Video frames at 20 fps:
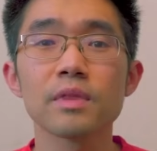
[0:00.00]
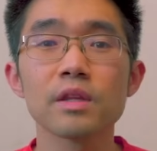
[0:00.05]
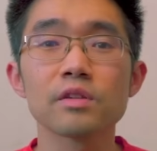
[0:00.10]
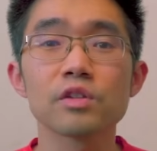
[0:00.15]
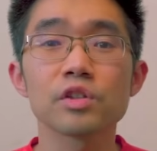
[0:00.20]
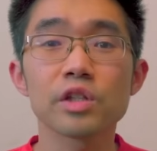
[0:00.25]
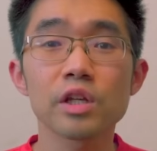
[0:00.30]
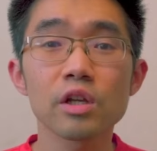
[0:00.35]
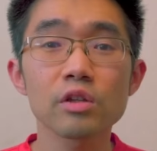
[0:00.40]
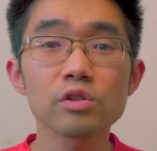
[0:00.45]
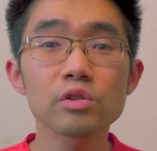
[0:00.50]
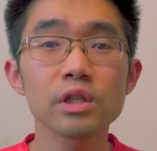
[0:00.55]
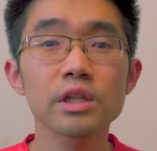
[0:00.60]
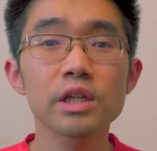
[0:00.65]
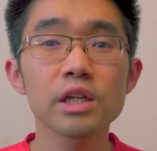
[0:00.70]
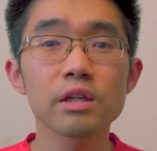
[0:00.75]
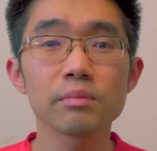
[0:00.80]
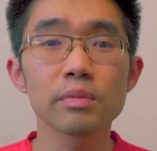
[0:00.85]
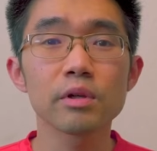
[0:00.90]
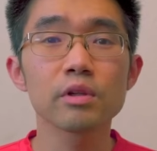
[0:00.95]
Just head on to the
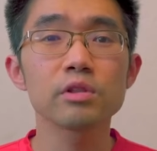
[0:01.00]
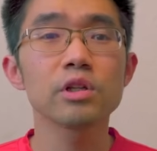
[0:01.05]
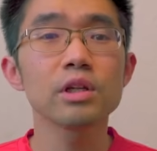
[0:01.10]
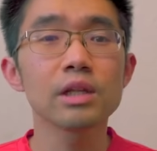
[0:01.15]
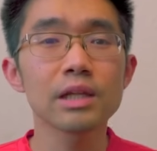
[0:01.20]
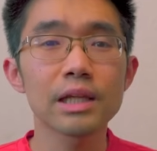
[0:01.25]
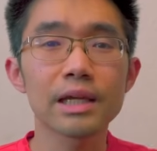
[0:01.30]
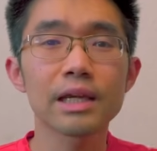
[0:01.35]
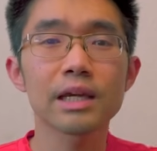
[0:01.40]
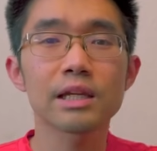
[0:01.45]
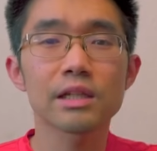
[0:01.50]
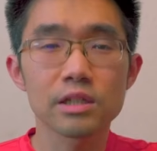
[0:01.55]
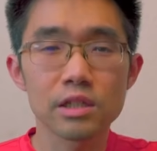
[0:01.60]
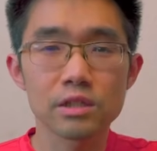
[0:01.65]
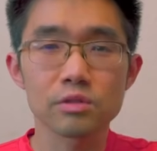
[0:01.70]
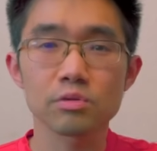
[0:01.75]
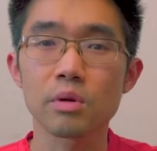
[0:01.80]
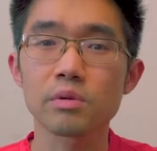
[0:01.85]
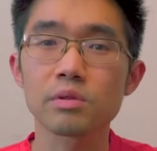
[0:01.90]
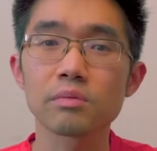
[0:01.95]
kit builder, link in the
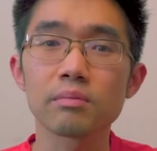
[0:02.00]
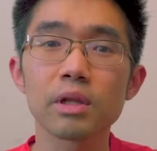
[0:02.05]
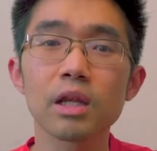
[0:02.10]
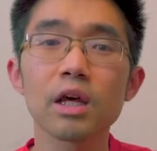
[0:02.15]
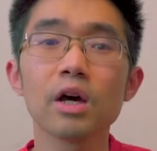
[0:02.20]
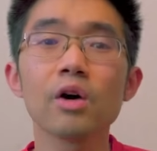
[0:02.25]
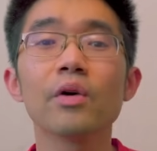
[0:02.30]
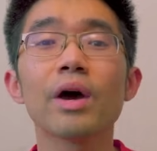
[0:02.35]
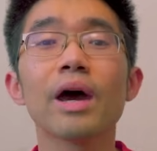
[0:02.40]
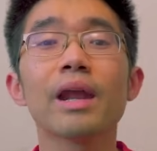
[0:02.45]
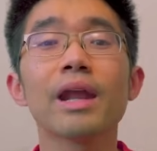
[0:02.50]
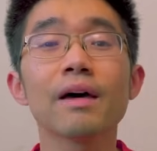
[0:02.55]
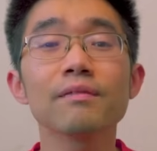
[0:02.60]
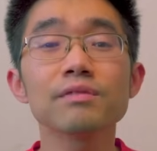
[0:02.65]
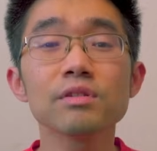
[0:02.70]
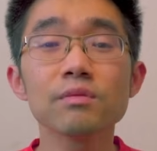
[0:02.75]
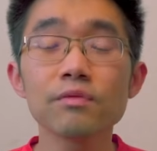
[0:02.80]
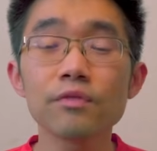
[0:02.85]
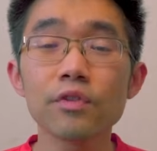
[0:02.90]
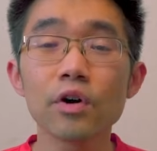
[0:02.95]
description below, and have
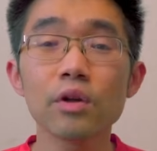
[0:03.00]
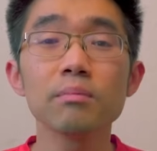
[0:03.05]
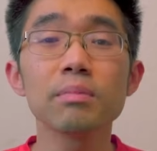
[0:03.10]
some fun